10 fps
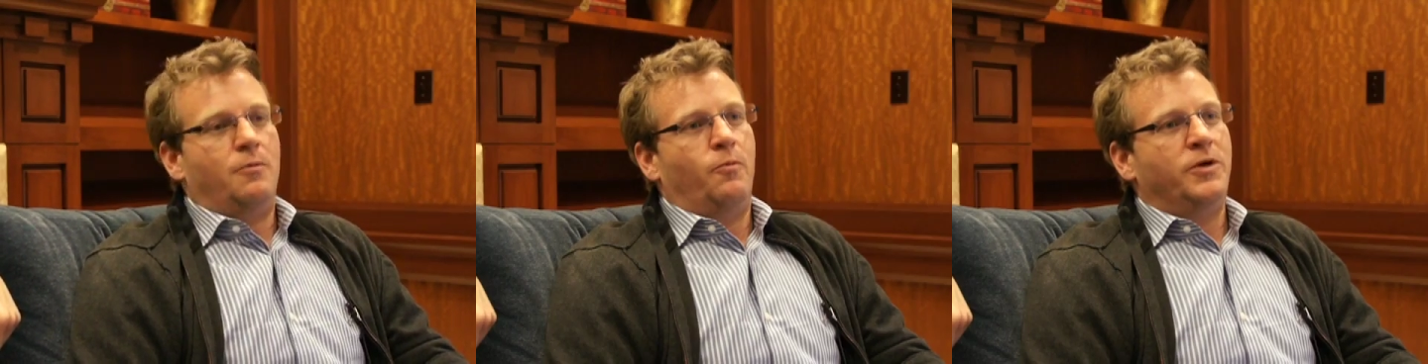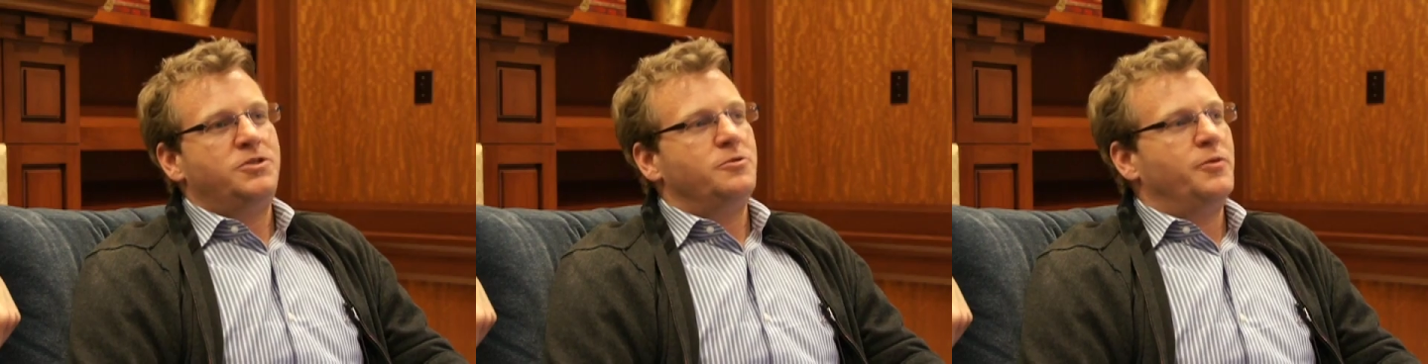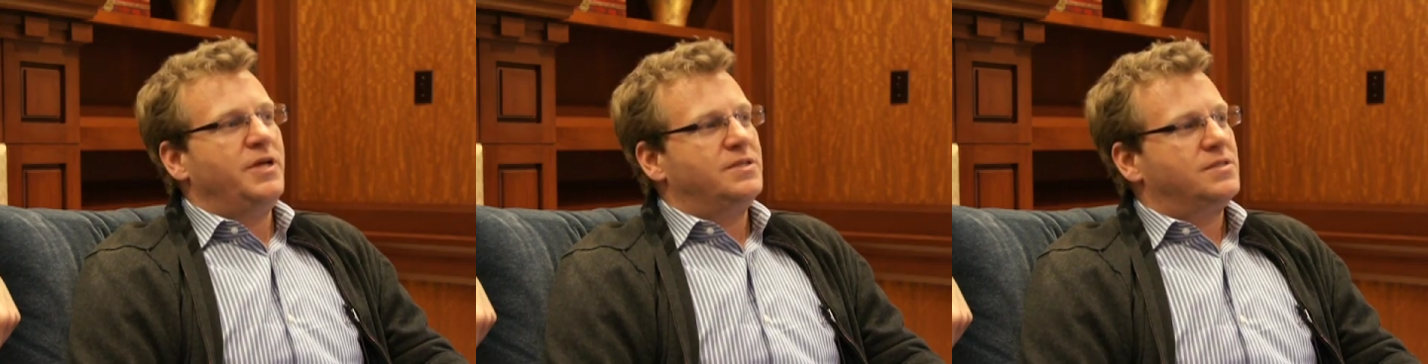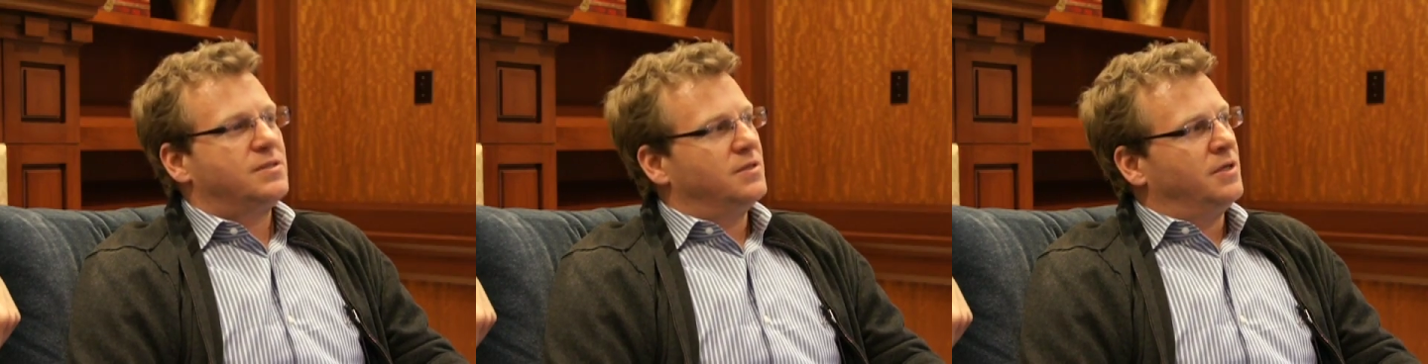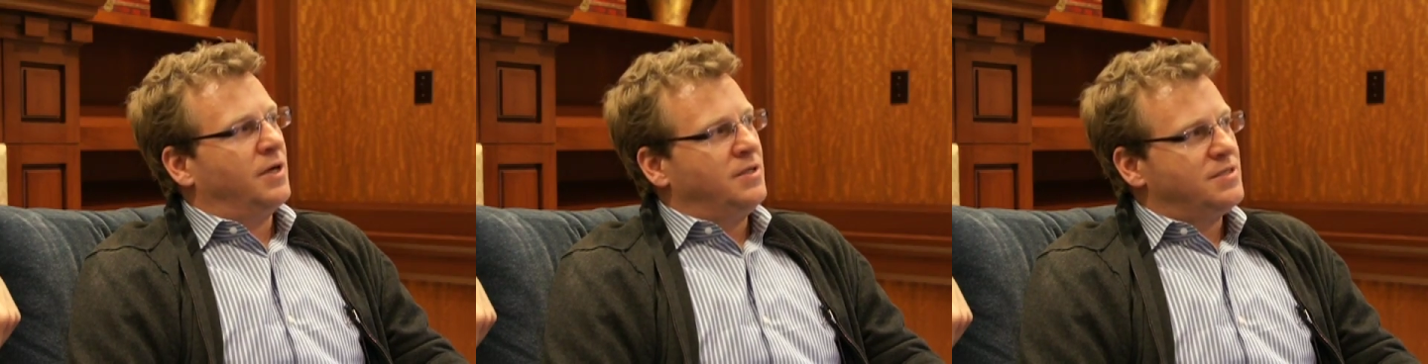Once you reach
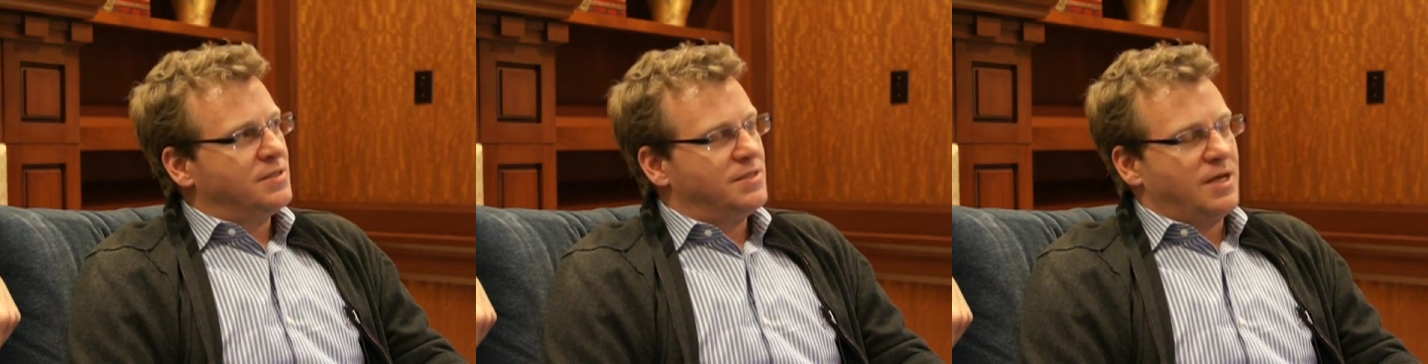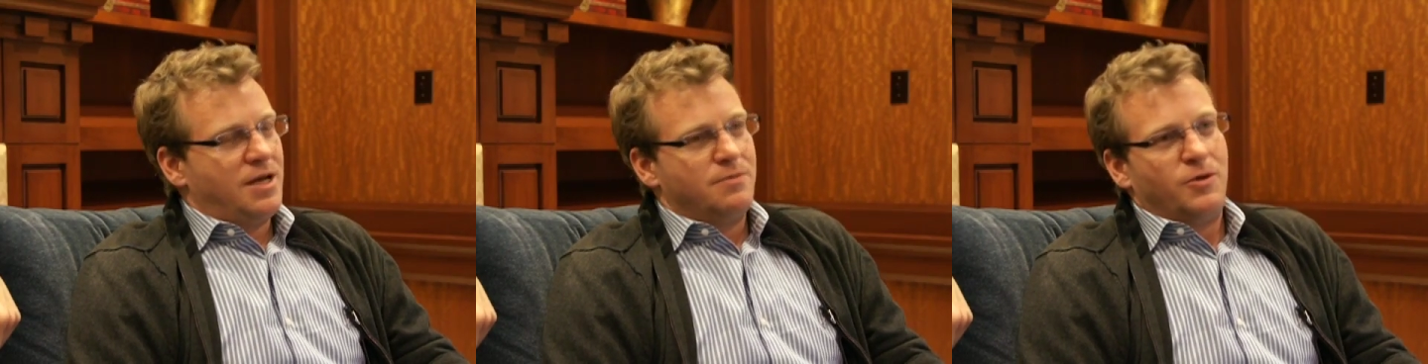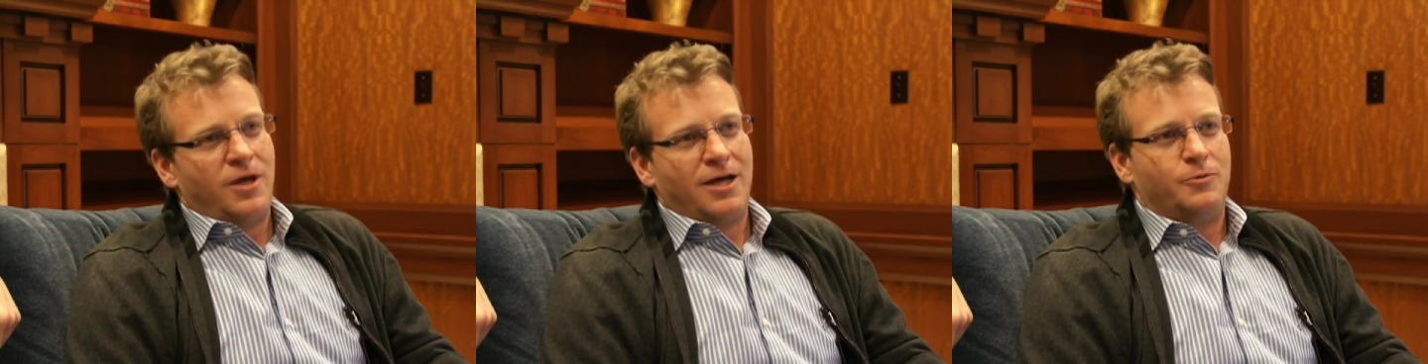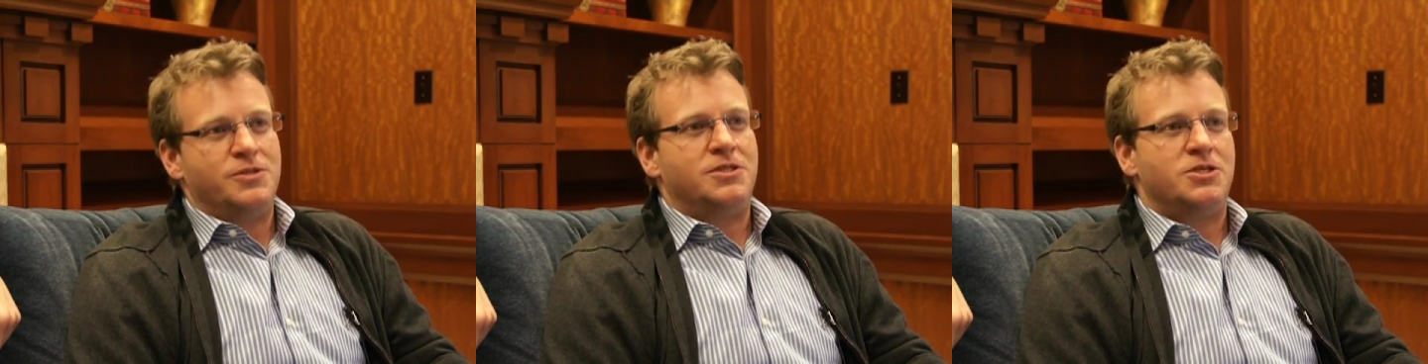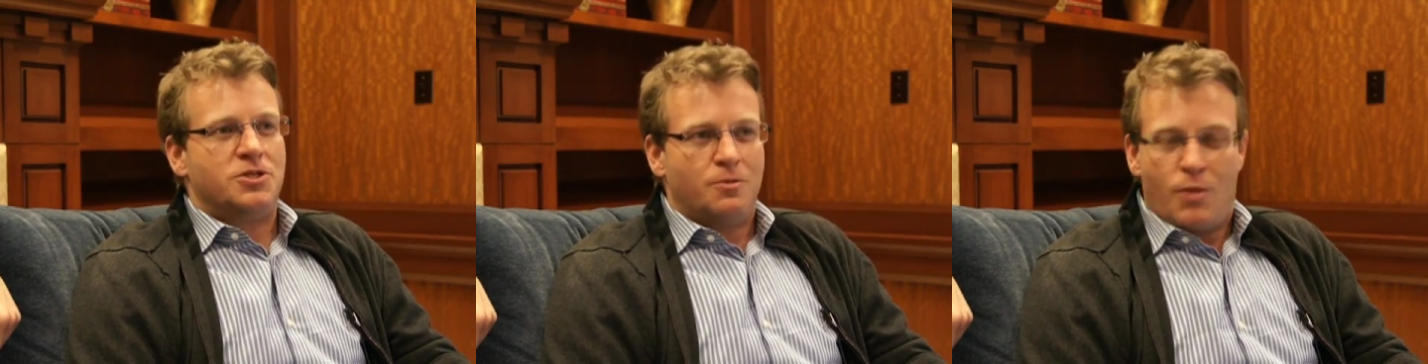an unsustainable
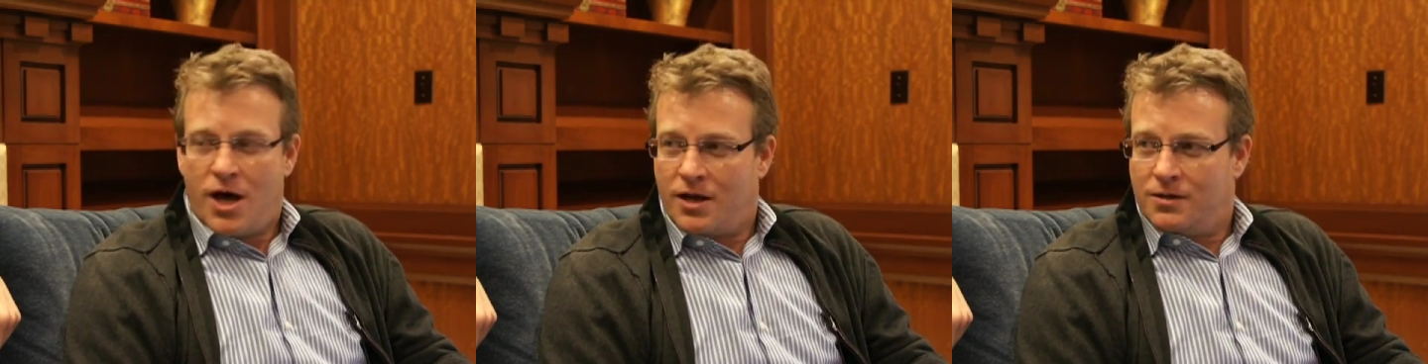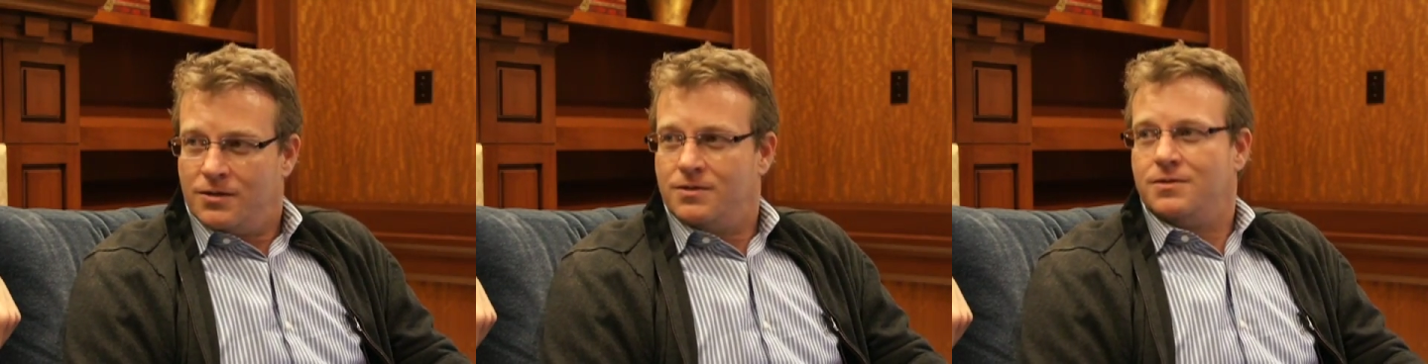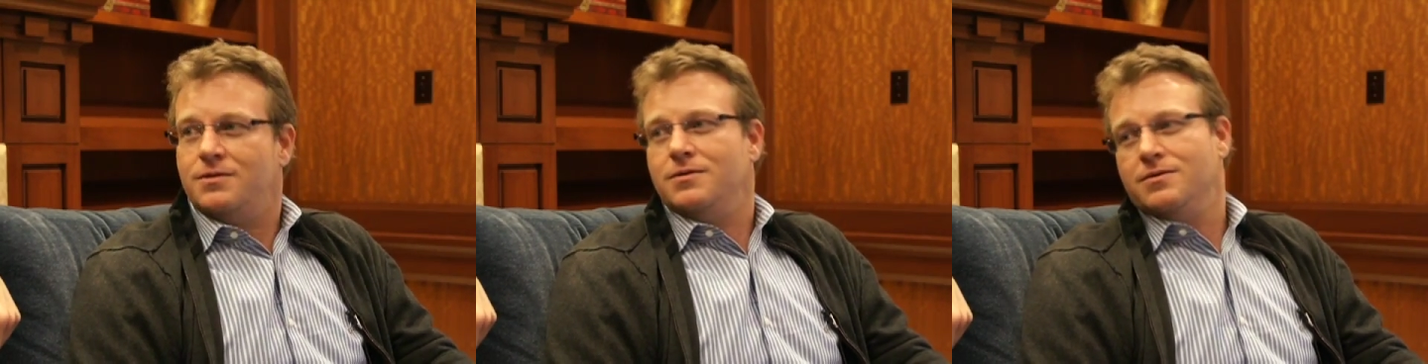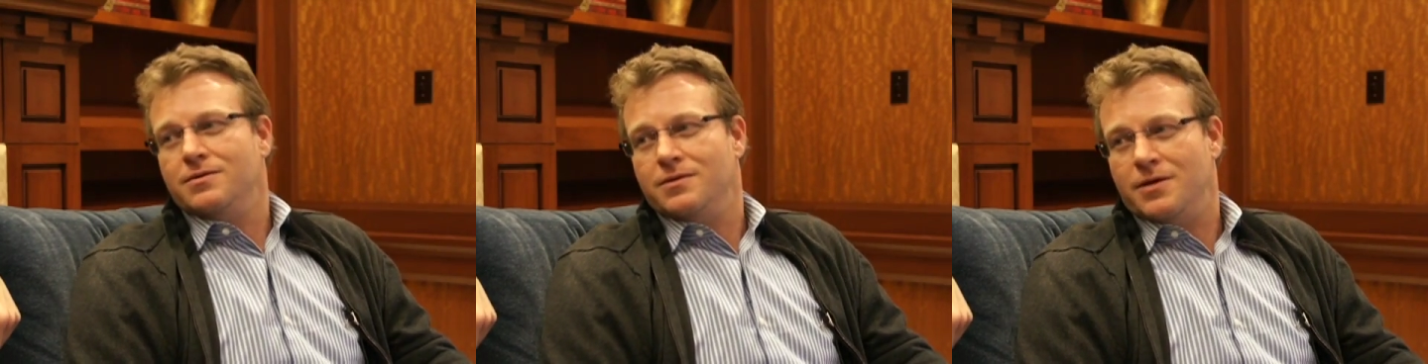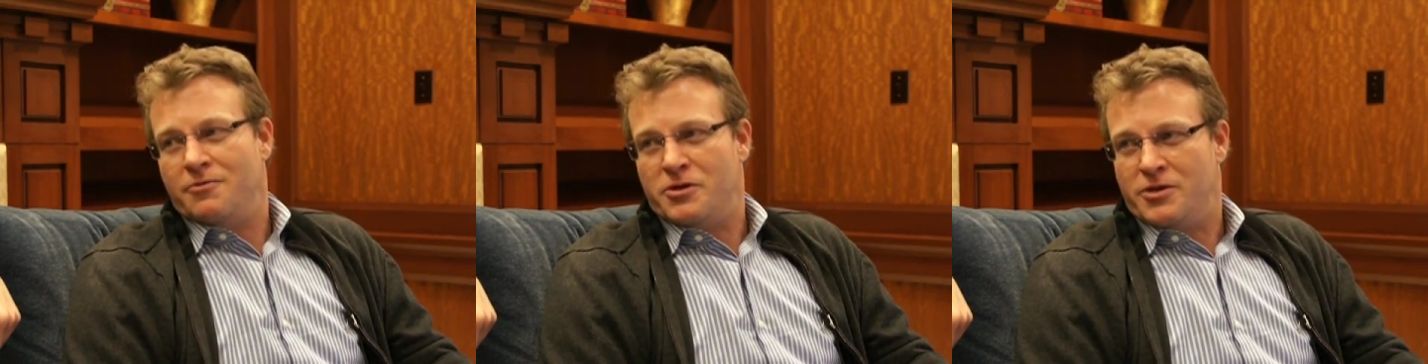acquisition model,
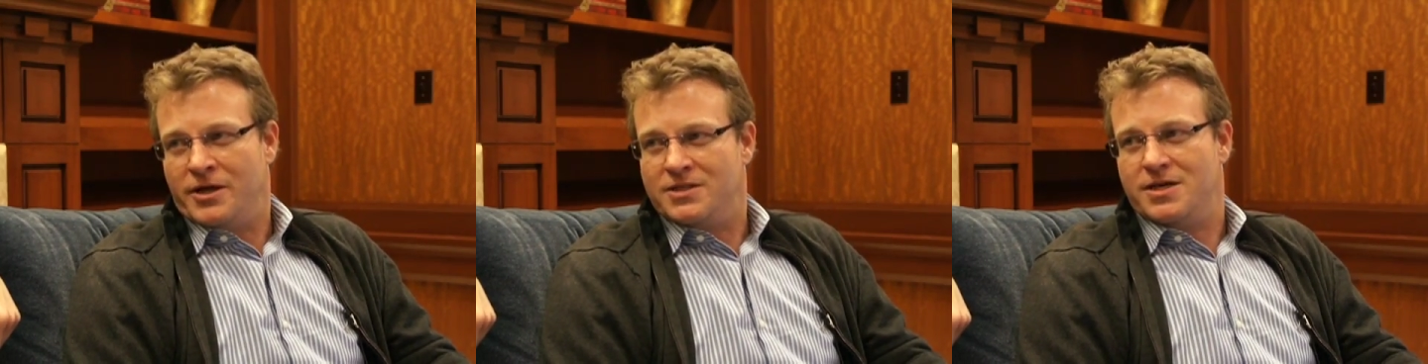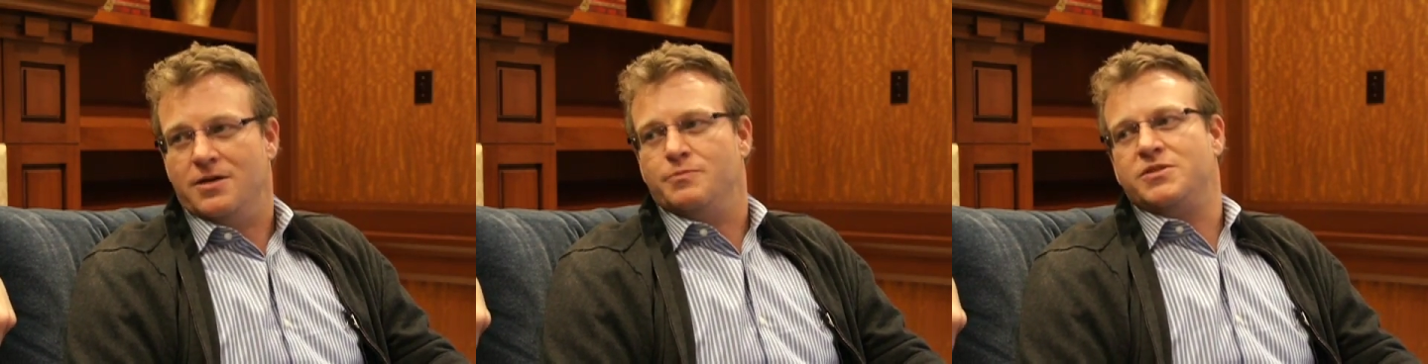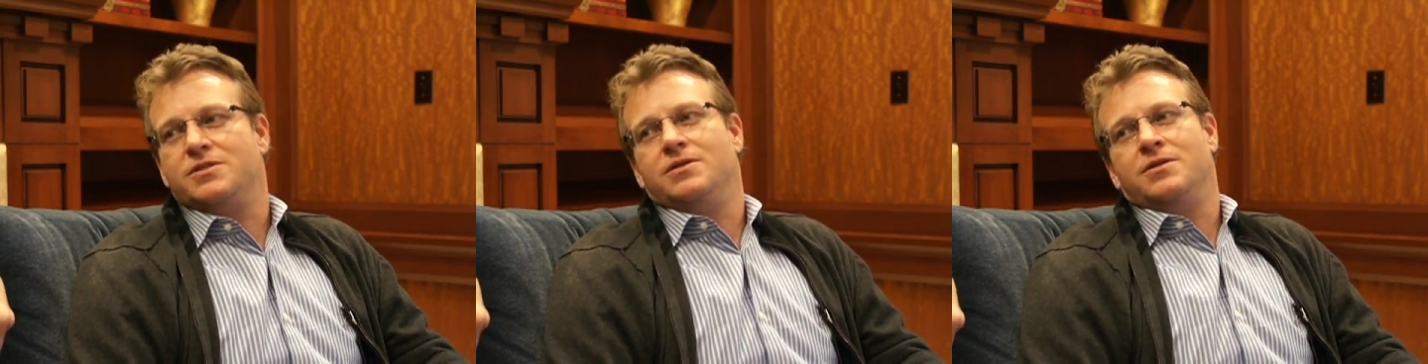everything tips.